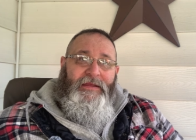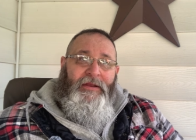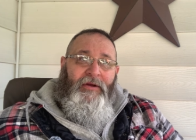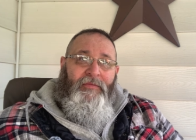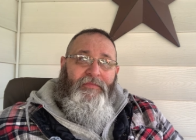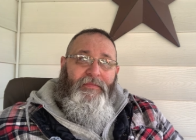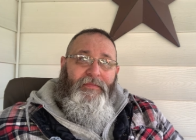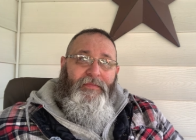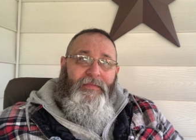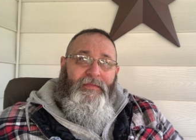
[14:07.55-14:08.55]
you know
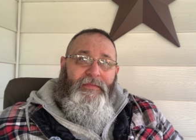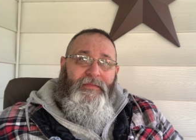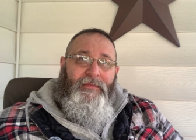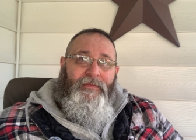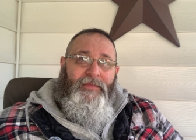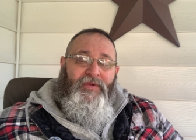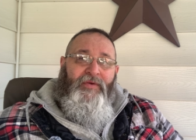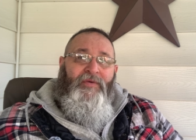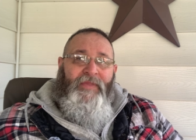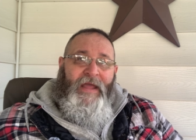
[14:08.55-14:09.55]

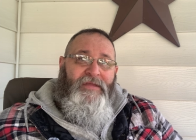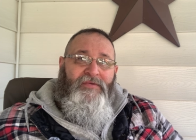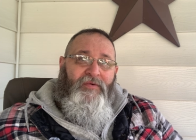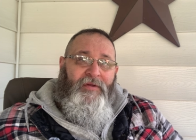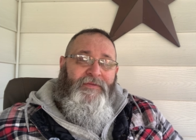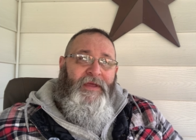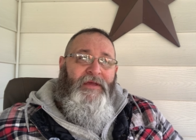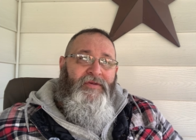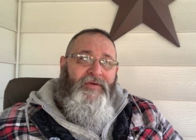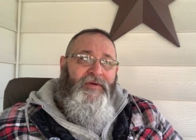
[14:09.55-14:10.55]
doing that sort of thing
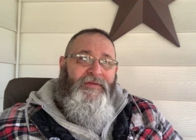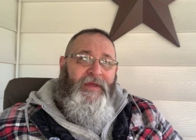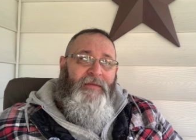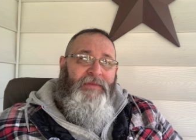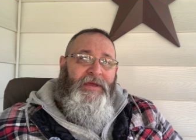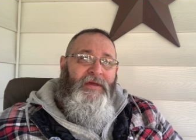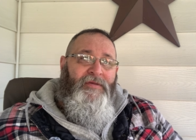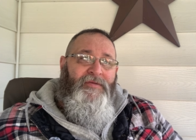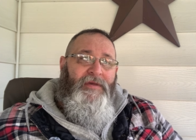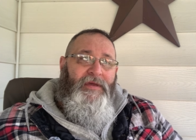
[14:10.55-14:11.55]
is a good thing,
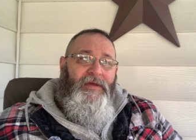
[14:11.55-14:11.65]
because